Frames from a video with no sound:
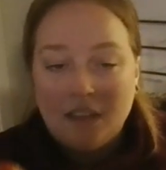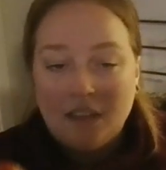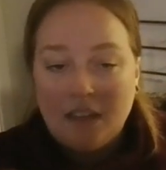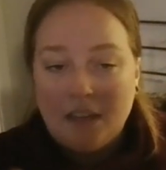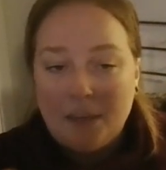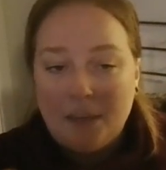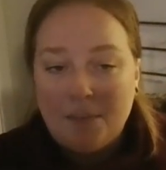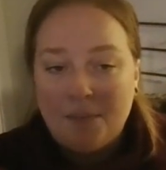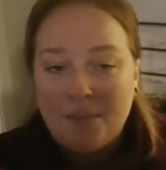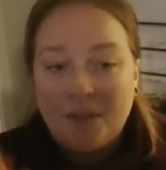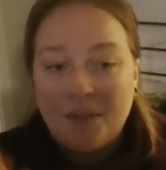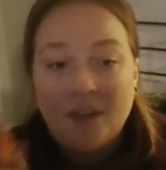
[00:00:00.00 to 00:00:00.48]

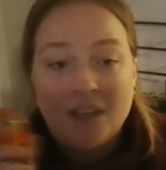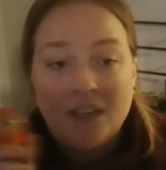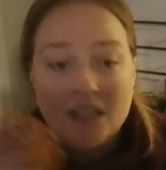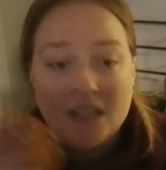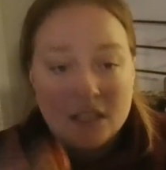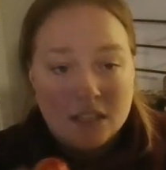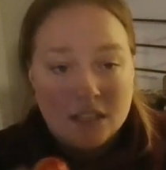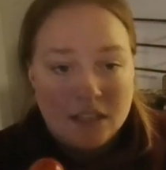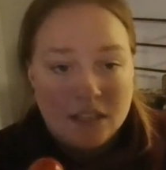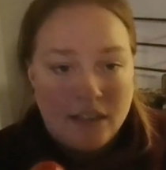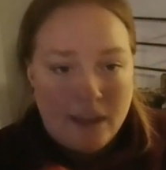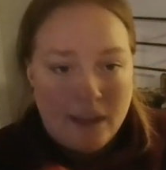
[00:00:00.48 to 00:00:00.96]
There
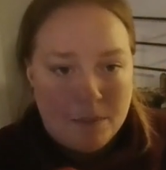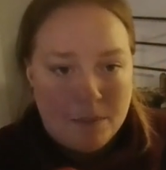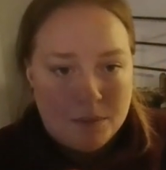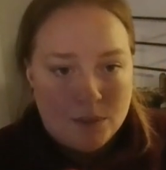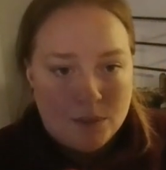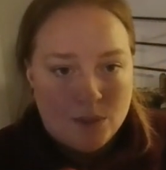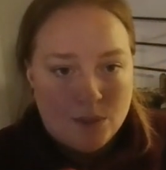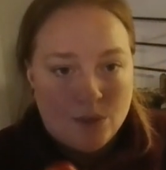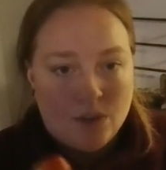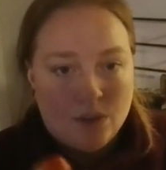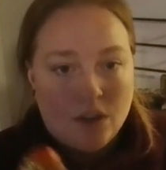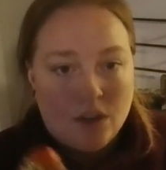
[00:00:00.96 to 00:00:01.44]
is an
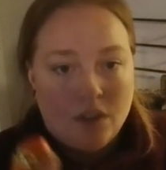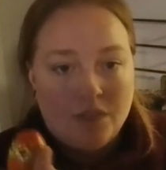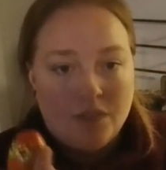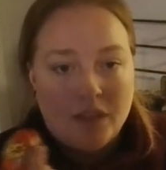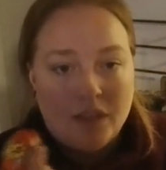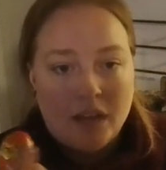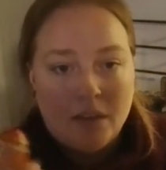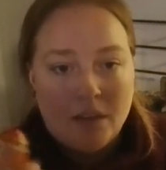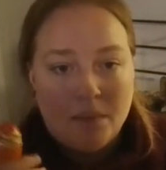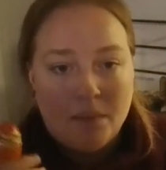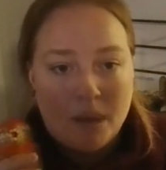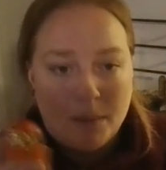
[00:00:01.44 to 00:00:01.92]
episode of
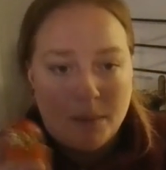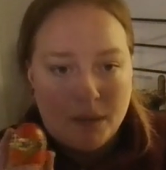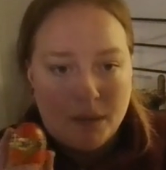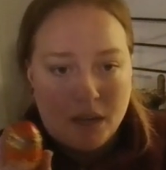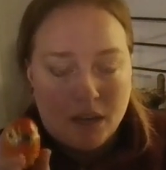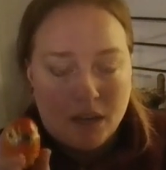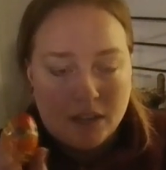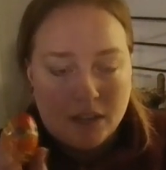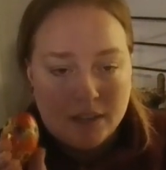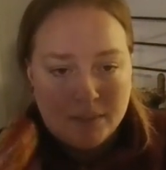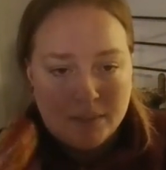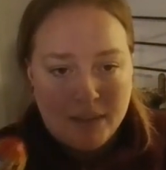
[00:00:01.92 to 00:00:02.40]
that Baba
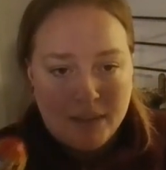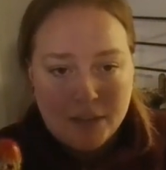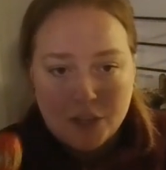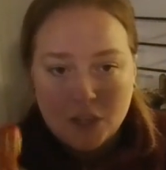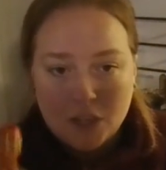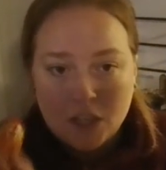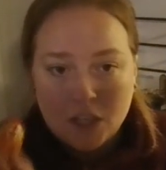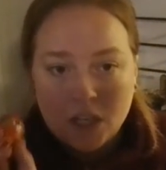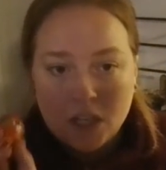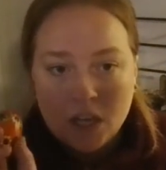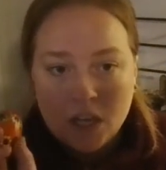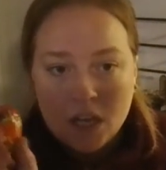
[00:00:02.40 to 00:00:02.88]
Yaga's
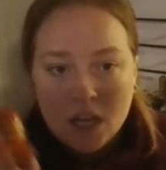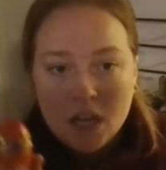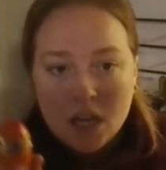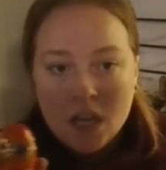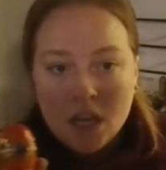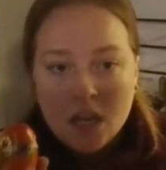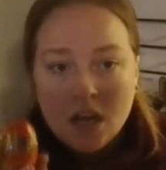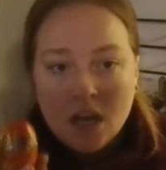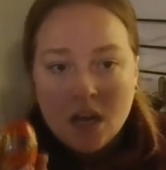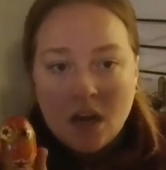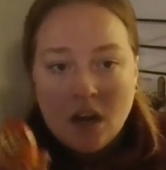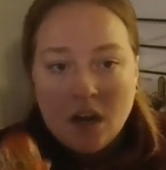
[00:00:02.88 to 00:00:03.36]
Magic
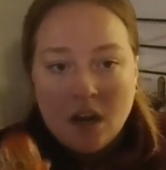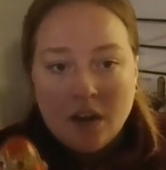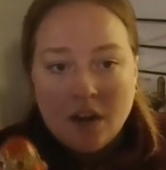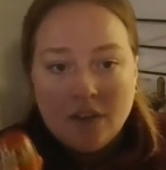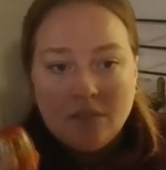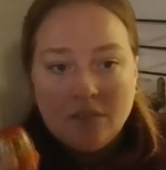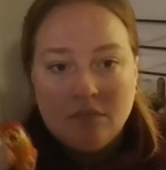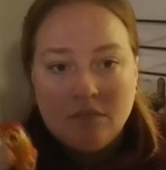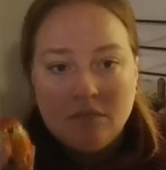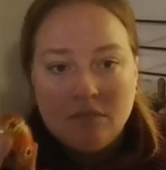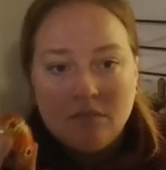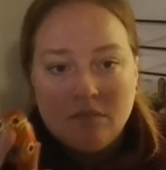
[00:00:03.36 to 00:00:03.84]

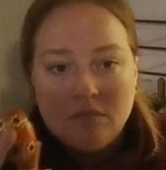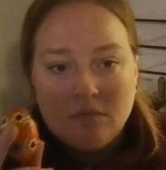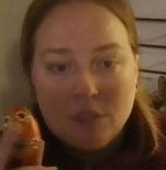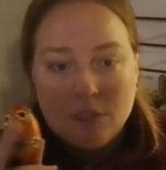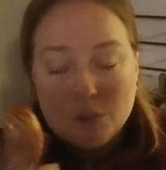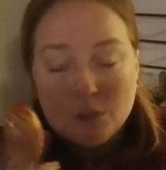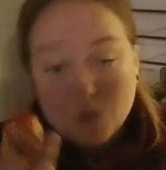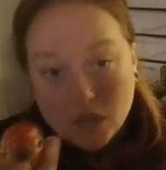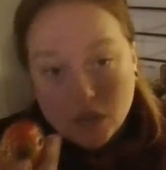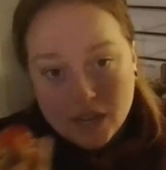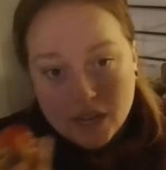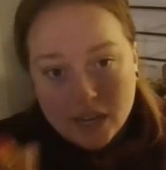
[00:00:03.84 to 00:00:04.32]
on
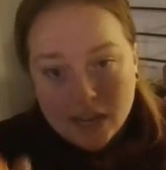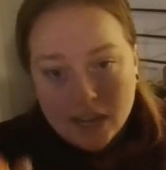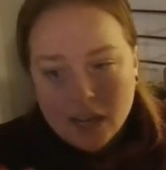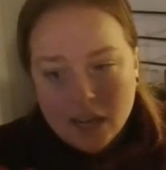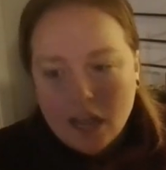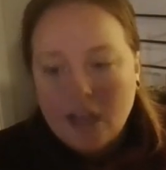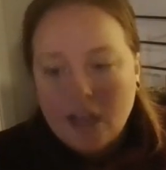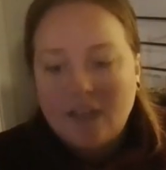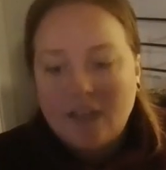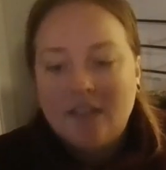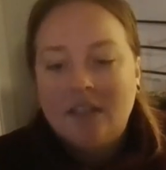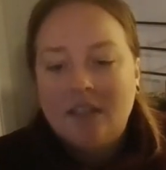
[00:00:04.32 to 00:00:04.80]
Ukrainian
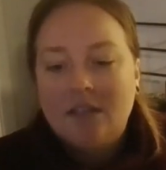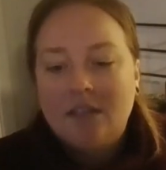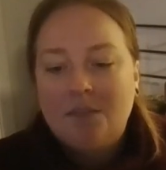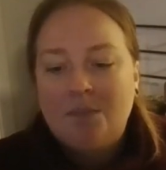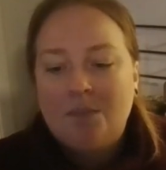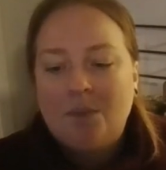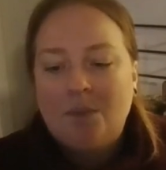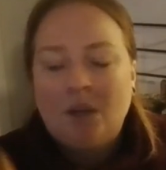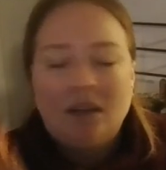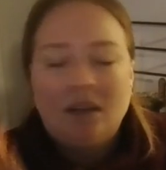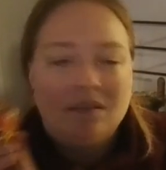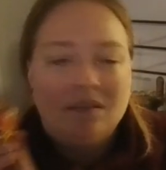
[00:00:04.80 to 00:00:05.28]
eggs,
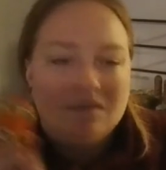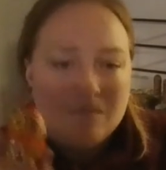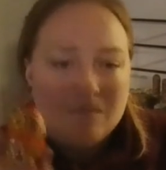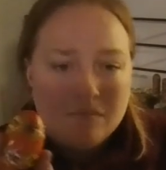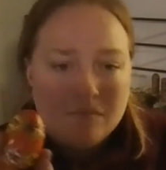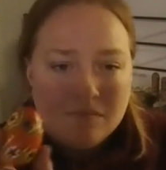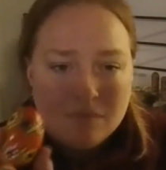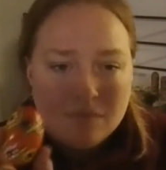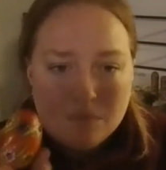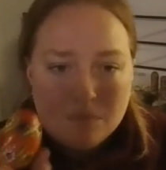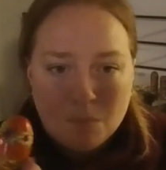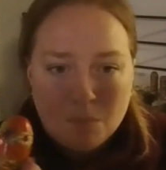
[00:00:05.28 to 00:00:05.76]
but
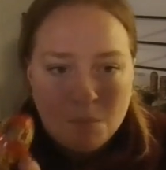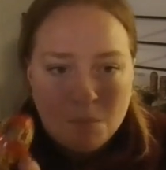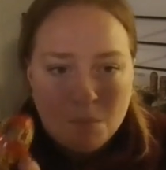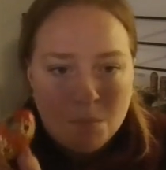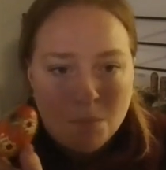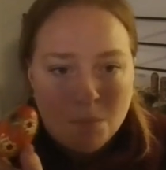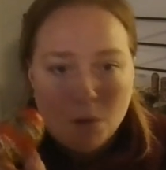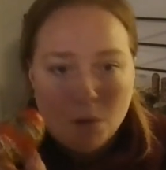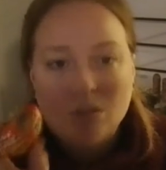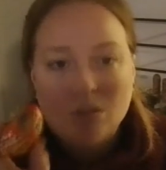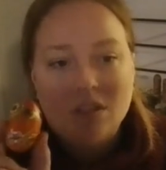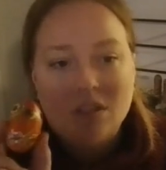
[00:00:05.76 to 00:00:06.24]

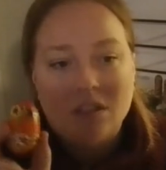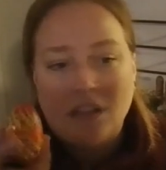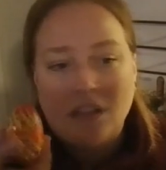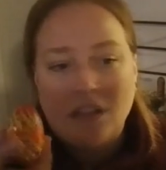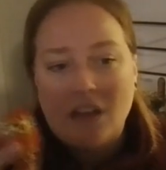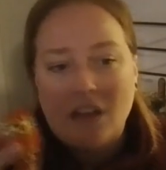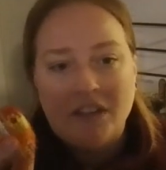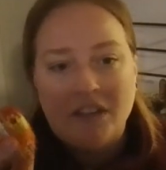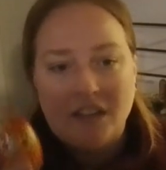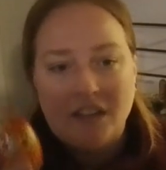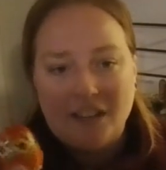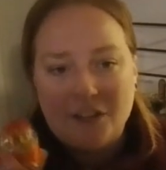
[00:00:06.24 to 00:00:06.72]
most
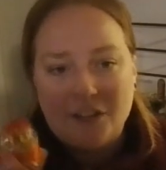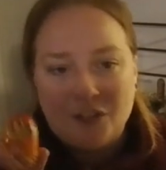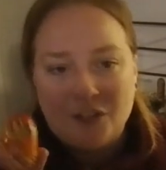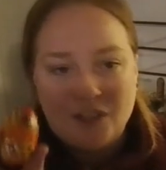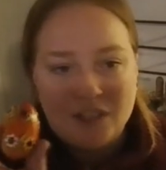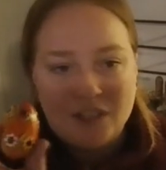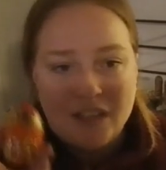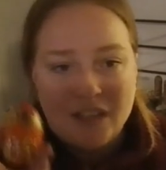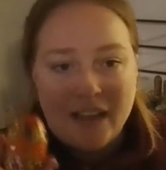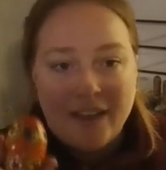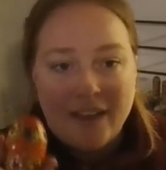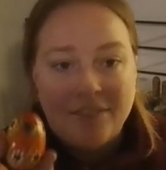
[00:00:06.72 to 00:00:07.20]
Slavic
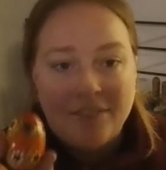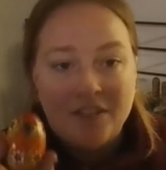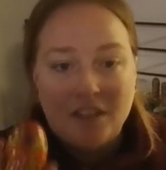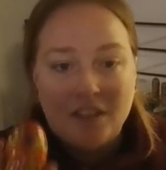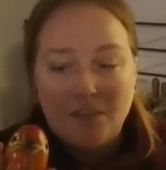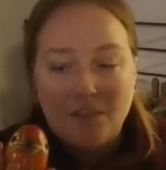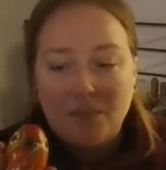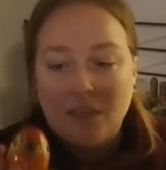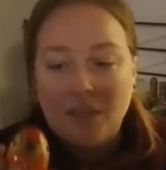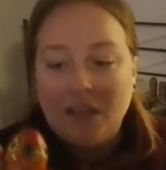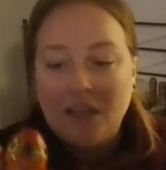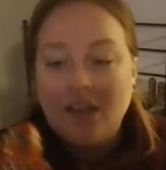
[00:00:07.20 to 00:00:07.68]
nations have
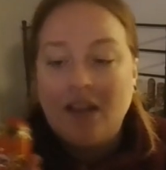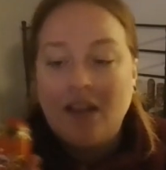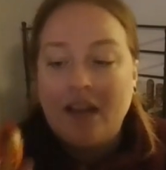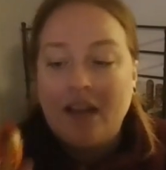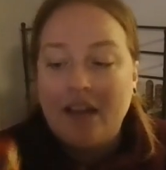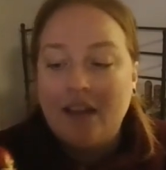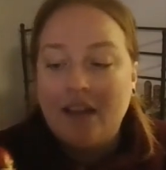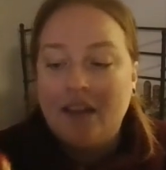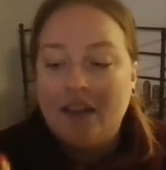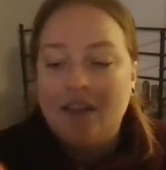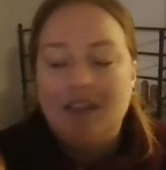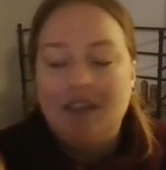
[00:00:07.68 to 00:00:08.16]
something
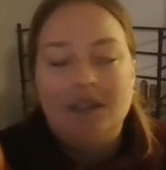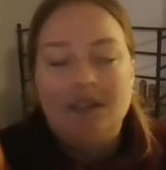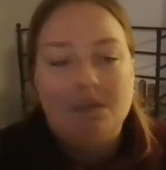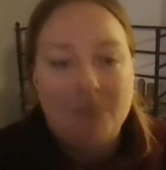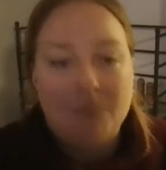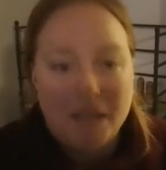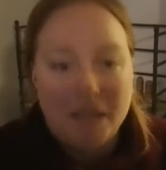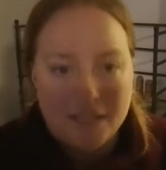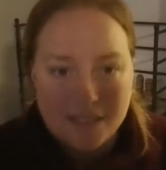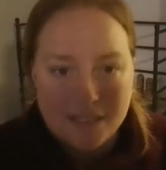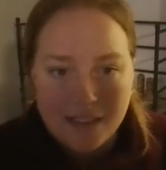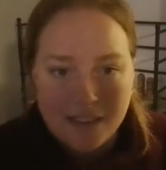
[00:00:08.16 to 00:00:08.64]
like this, the
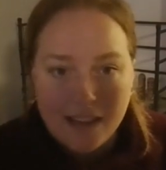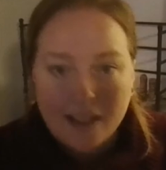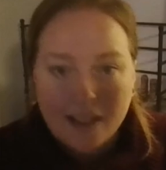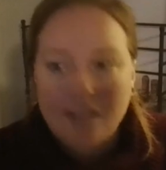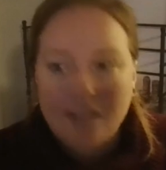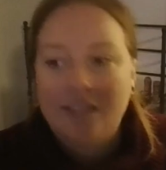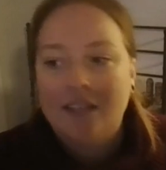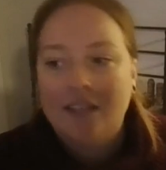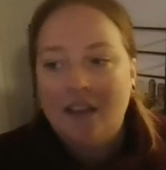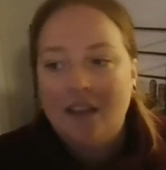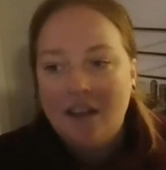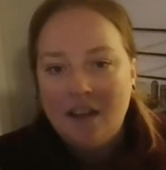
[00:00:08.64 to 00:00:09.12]
painted
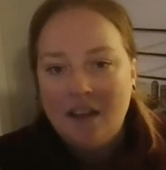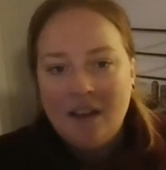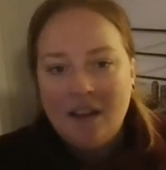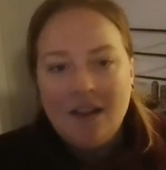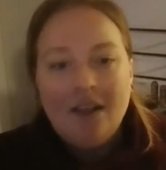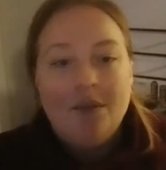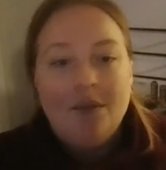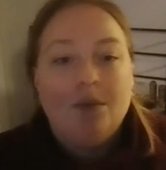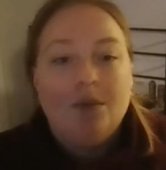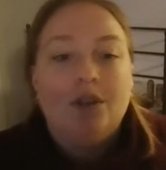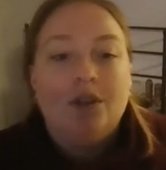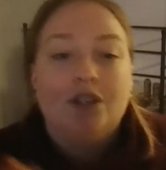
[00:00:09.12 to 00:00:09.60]
eggs,
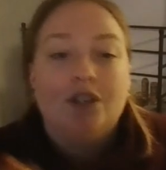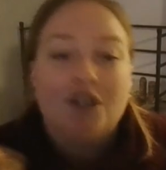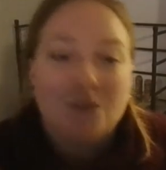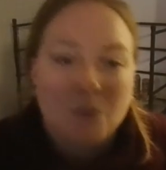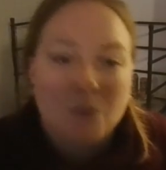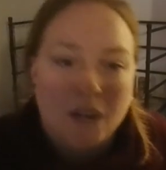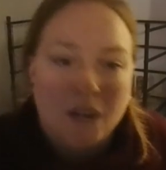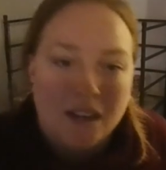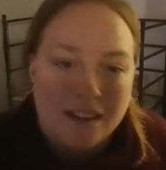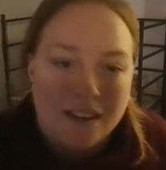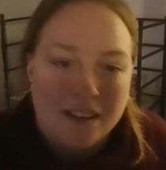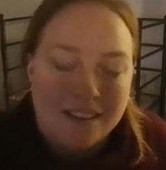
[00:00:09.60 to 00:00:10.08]
which is
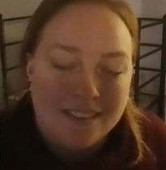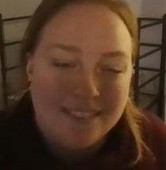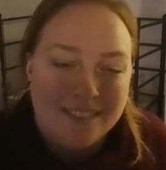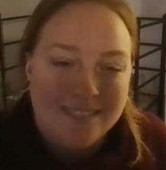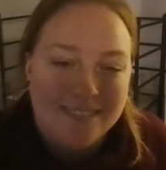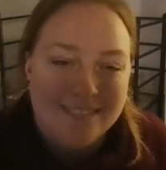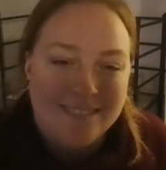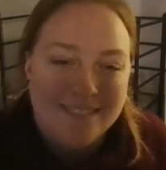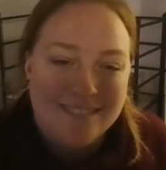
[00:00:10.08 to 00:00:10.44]
where